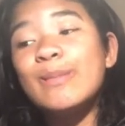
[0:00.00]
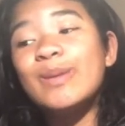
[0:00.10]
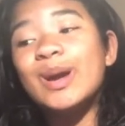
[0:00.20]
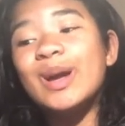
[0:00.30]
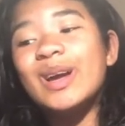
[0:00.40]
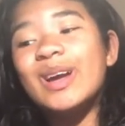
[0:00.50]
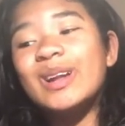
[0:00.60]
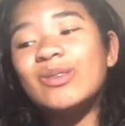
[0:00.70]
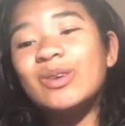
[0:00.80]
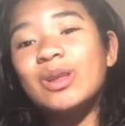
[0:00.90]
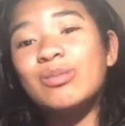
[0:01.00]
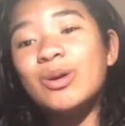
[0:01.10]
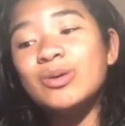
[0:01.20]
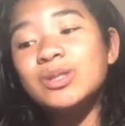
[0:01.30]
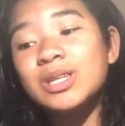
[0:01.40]
but I don't really
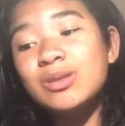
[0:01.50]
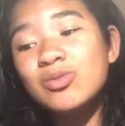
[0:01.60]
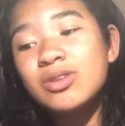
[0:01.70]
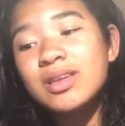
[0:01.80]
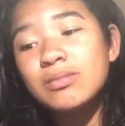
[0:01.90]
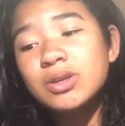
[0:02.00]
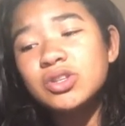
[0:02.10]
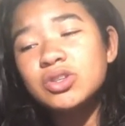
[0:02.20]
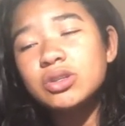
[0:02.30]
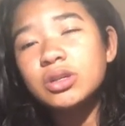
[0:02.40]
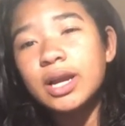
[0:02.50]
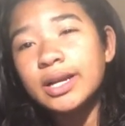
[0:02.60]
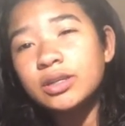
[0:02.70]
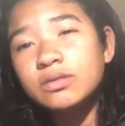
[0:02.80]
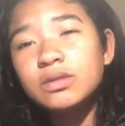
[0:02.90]
post anymore that much.
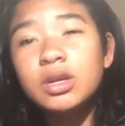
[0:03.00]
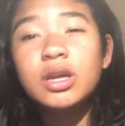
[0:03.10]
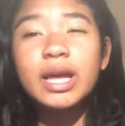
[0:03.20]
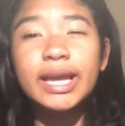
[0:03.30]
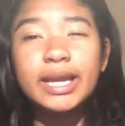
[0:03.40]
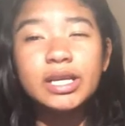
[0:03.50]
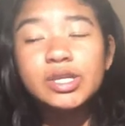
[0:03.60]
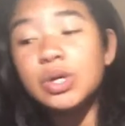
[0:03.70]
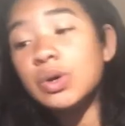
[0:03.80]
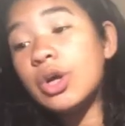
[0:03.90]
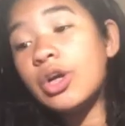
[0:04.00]
Kind of, I guess so.